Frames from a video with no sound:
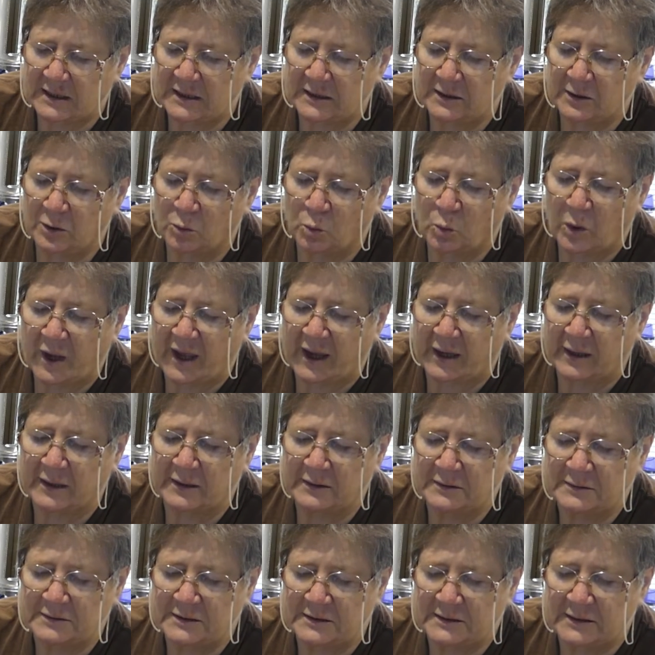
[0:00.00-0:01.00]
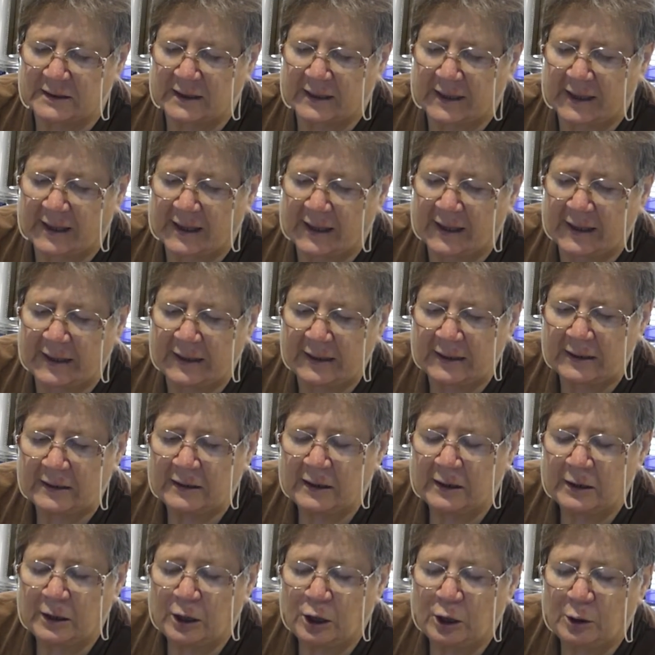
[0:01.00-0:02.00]
in the Weck today,
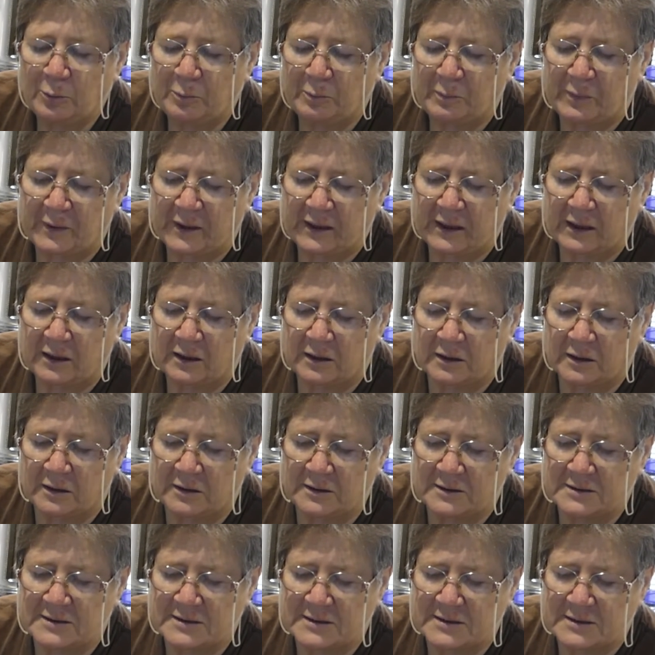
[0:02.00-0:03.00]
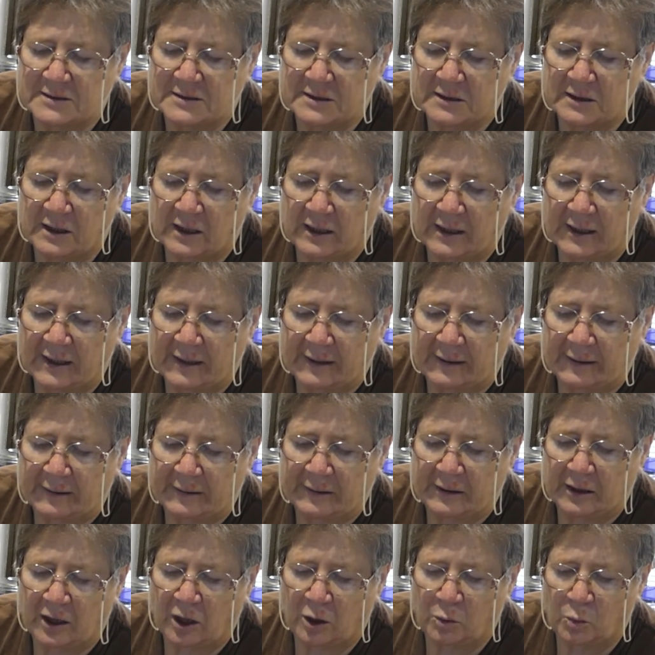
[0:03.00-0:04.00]
because
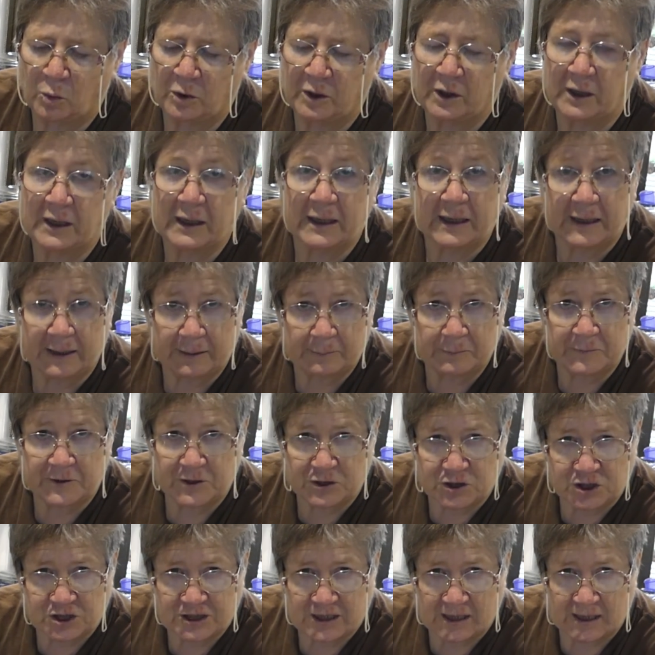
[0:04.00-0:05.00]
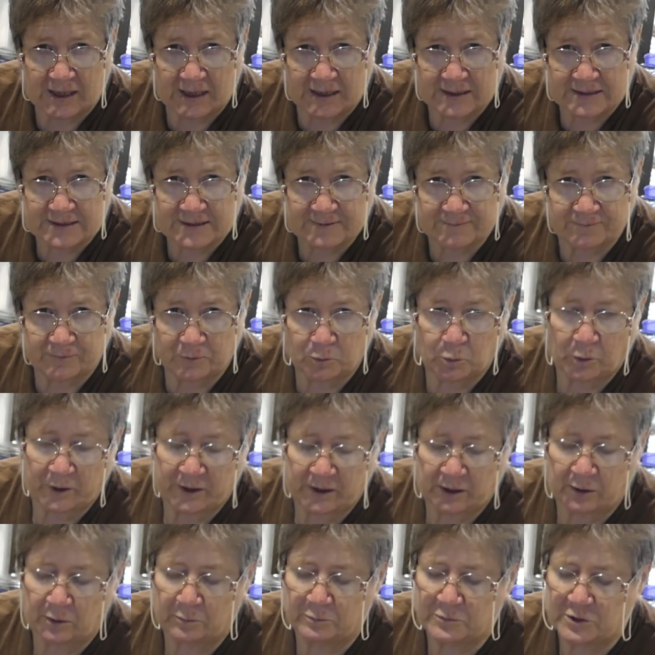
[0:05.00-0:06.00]
I want to keep the jars for
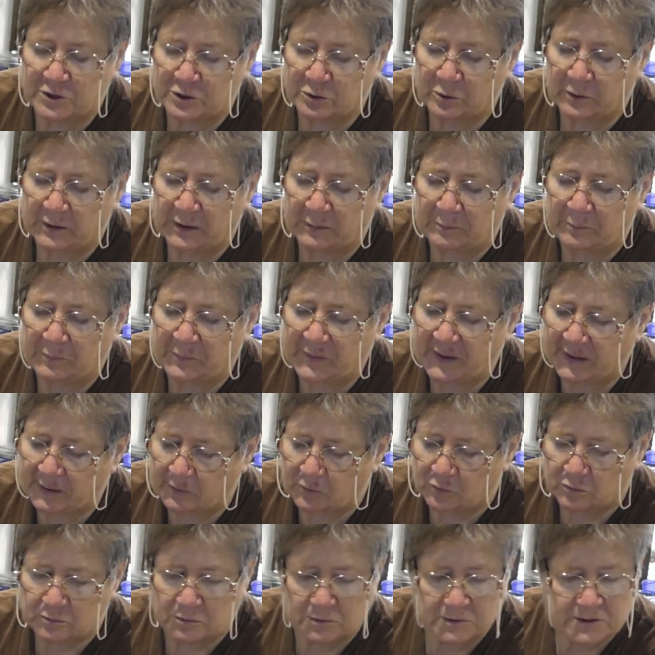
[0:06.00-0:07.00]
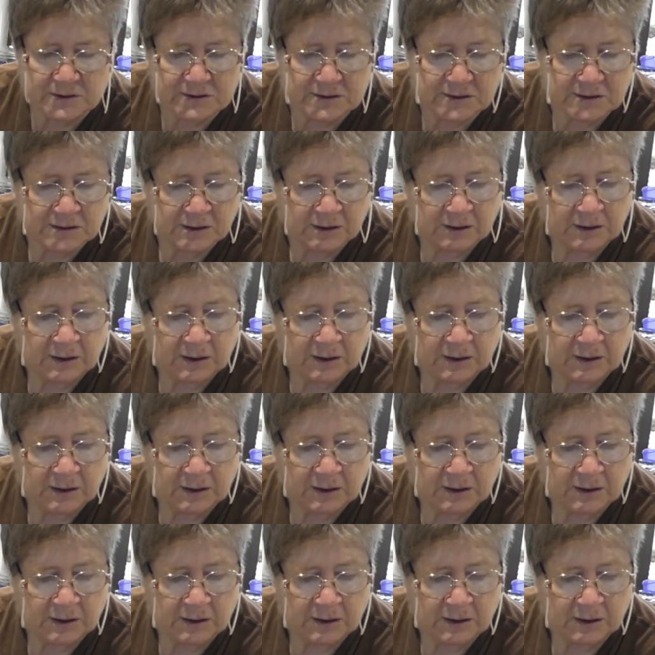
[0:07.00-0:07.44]
when I'm doing pickles.